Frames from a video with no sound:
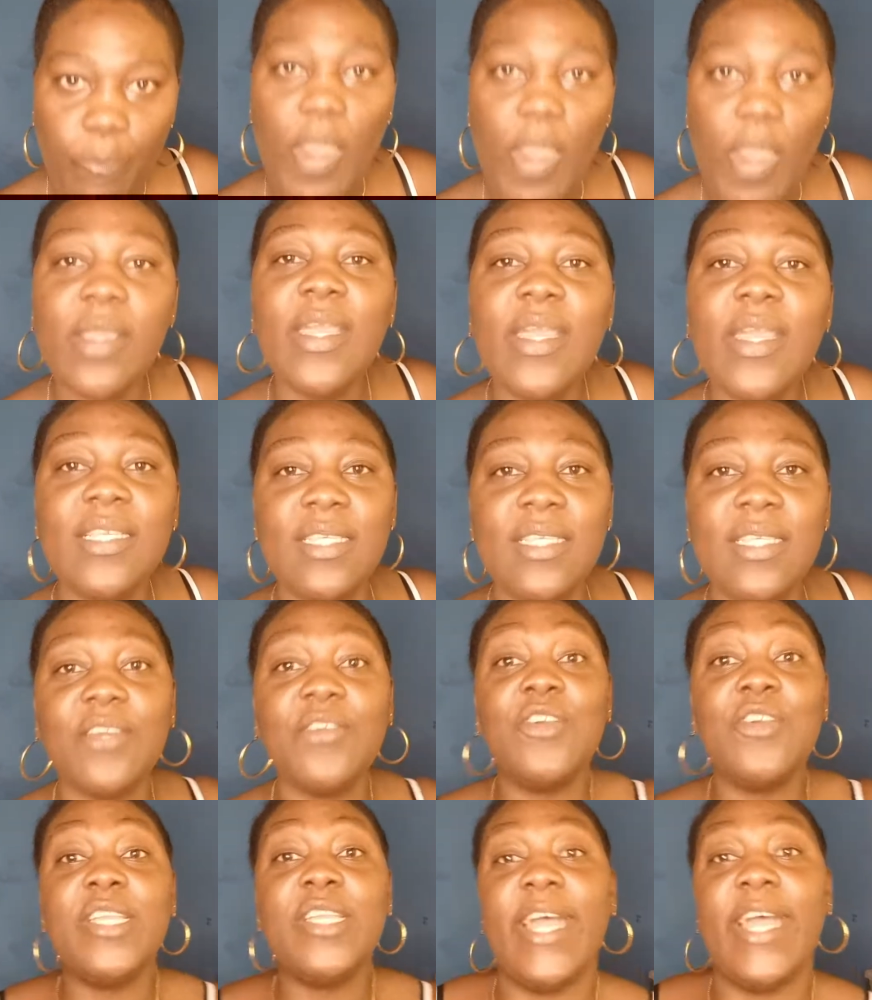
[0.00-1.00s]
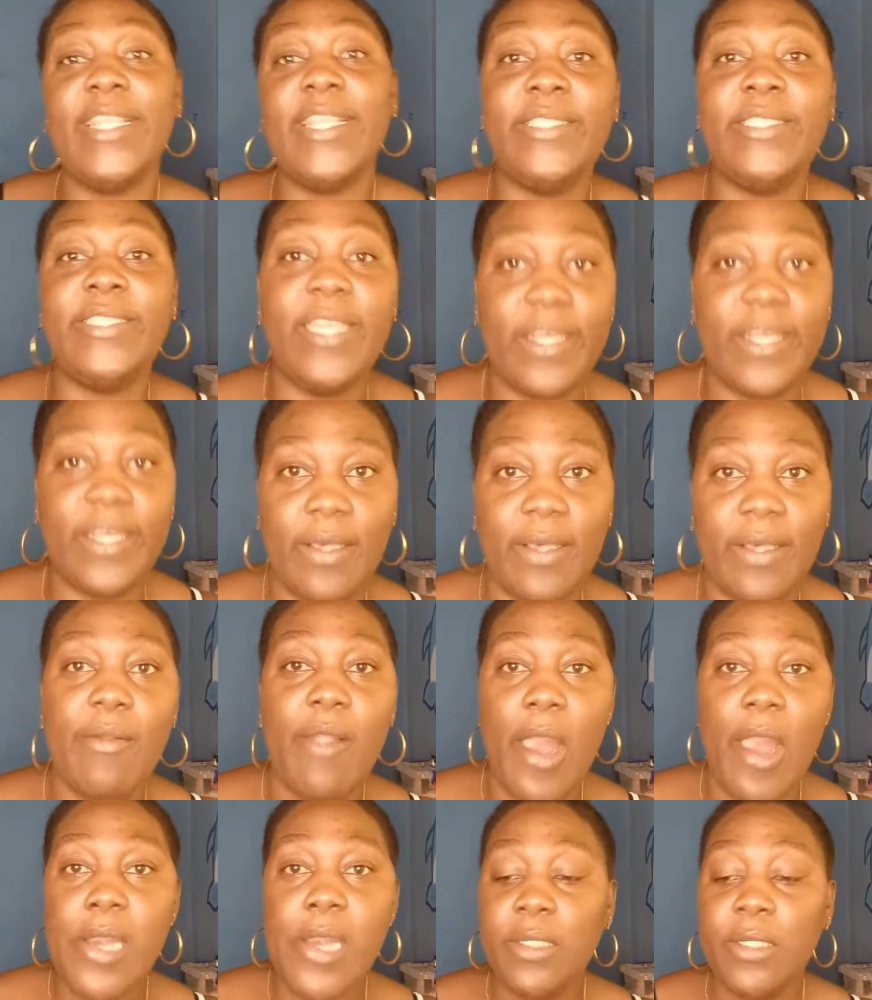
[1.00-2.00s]
Yes, it green and thick.
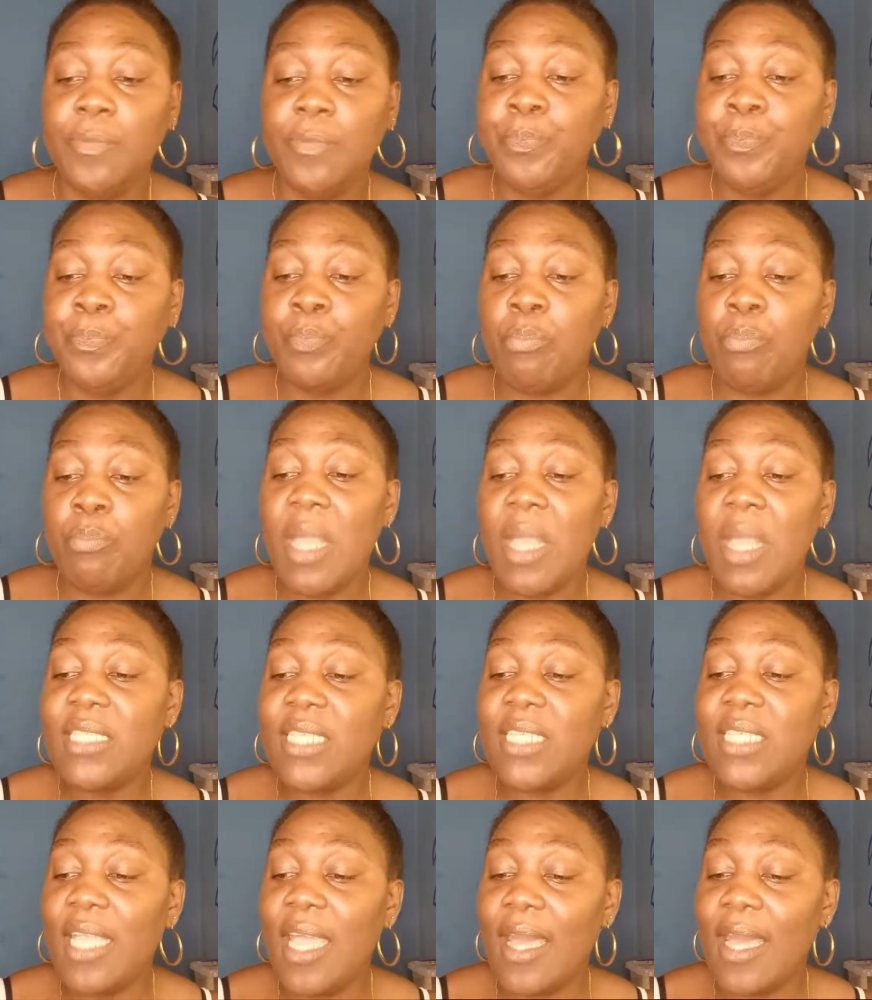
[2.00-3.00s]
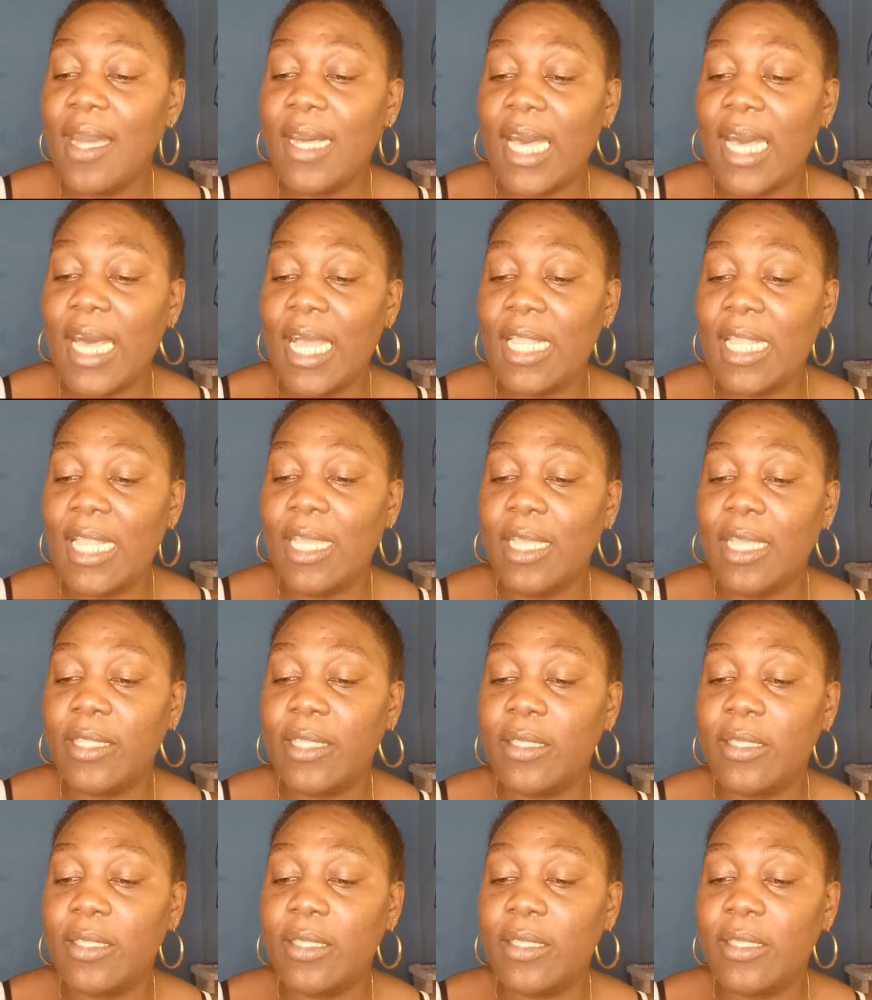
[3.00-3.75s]
Melsa then call it